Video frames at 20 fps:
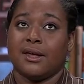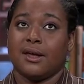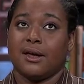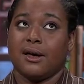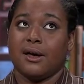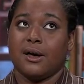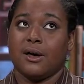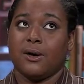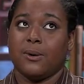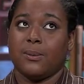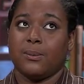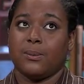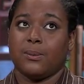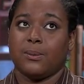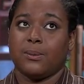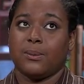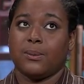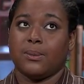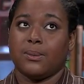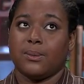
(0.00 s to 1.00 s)

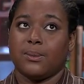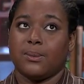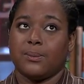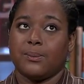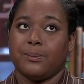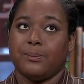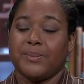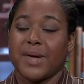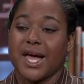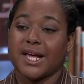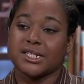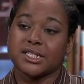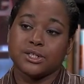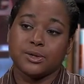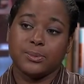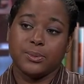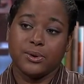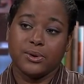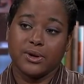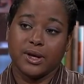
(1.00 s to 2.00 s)
Um. Bashed a
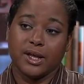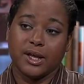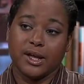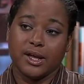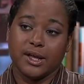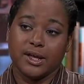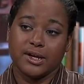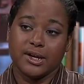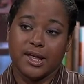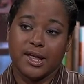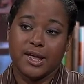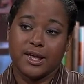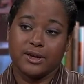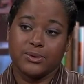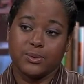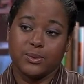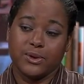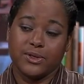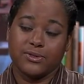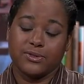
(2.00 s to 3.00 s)
boy in the head
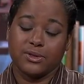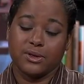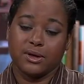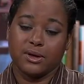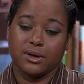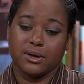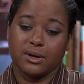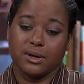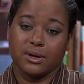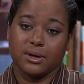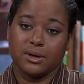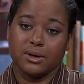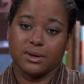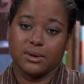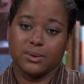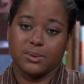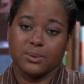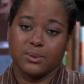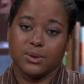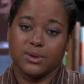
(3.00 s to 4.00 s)
with a,
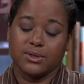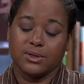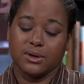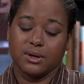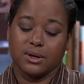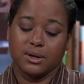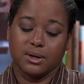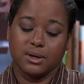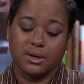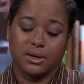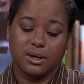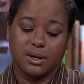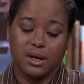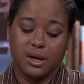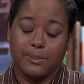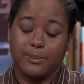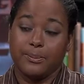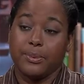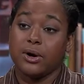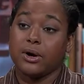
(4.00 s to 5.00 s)
with a, a
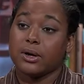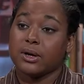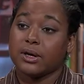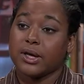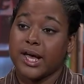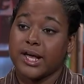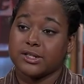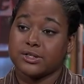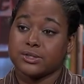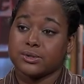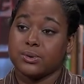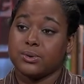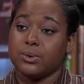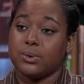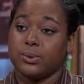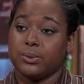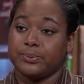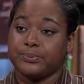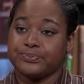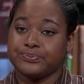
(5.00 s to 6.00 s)
book at
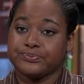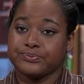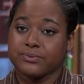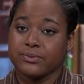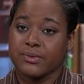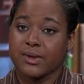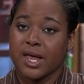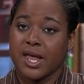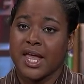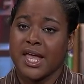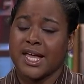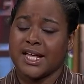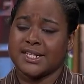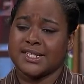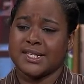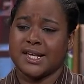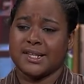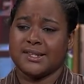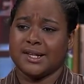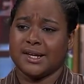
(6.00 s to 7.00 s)
school and
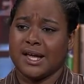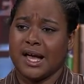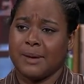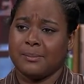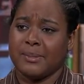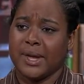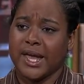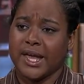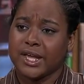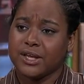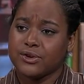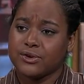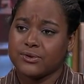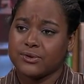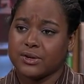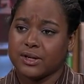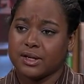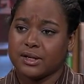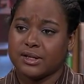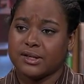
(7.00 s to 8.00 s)
said that I'm
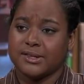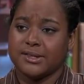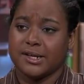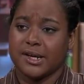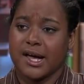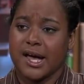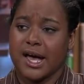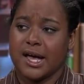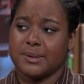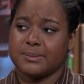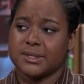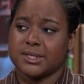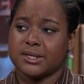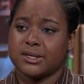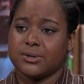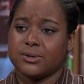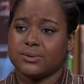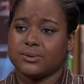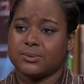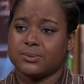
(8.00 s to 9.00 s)
angry. The cops
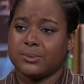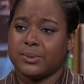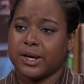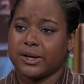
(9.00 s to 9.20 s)
killed my